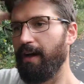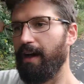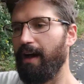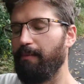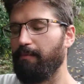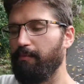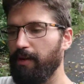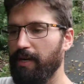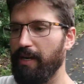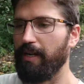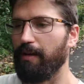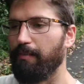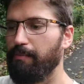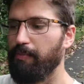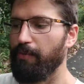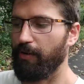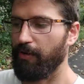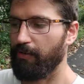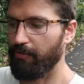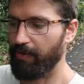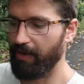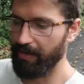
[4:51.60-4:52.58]
I'm reading a
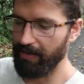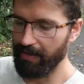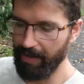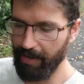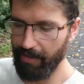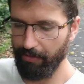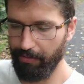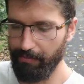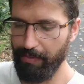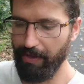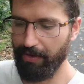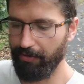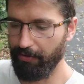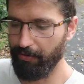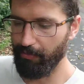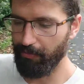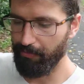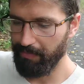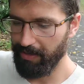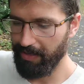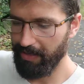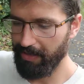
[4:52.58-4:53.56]
book right now, The
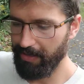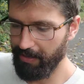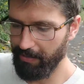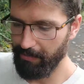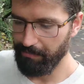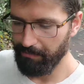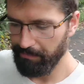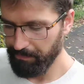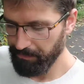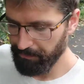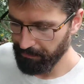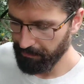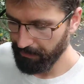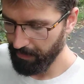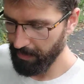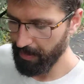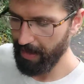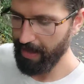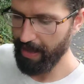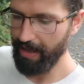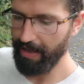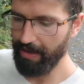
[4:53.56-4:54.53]
Medical Medium,
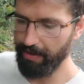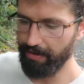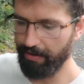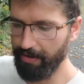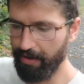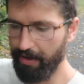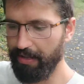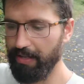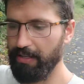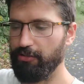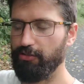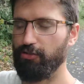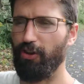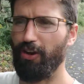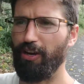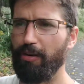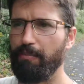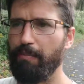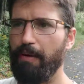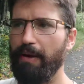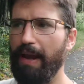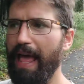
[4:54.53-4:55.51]
and he's
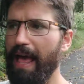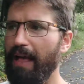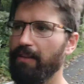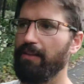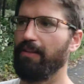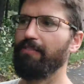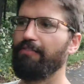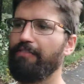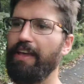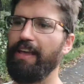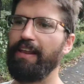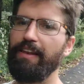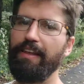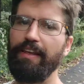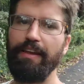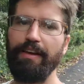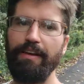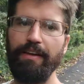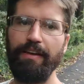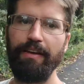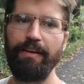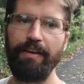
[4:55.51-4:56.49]
talking about
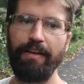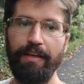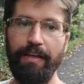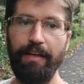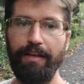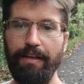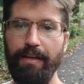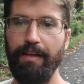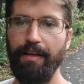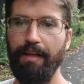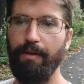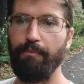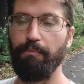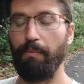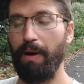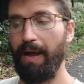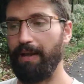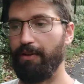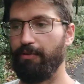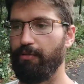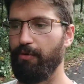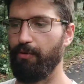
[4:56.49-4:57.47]
elevated
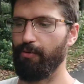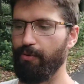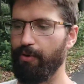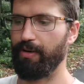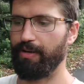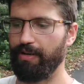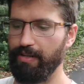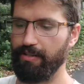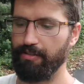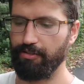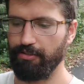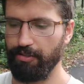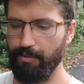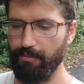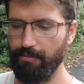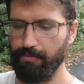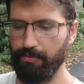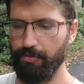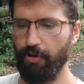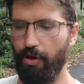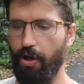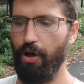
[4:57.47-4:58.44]

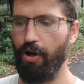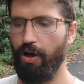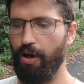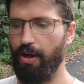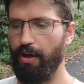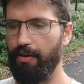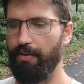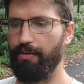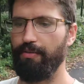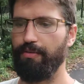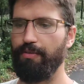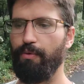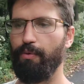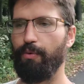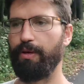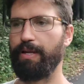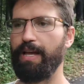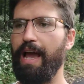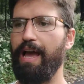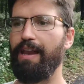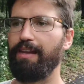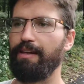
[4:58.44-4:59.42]
microorganisms on
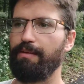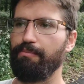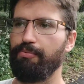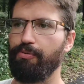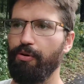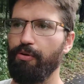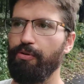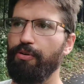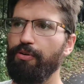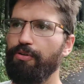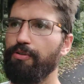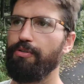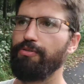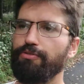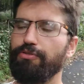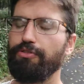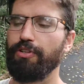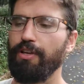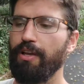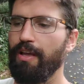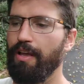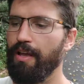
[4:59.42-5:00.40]
organic
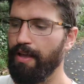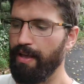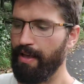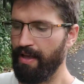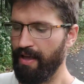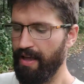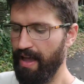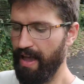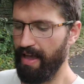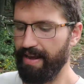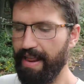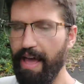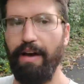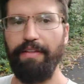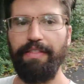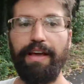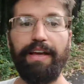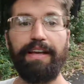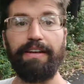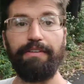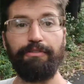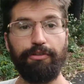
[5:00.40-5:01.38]
produce. and how
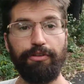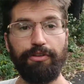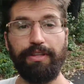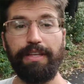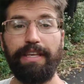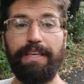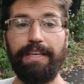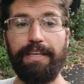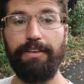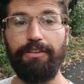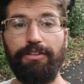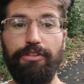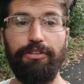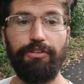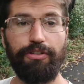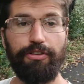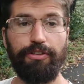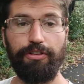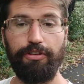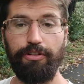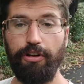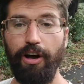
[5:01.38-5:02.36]
that can really heal
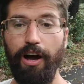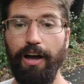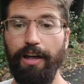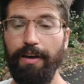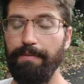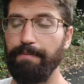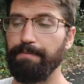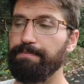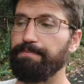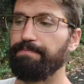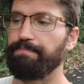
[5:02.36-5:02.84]
your gut.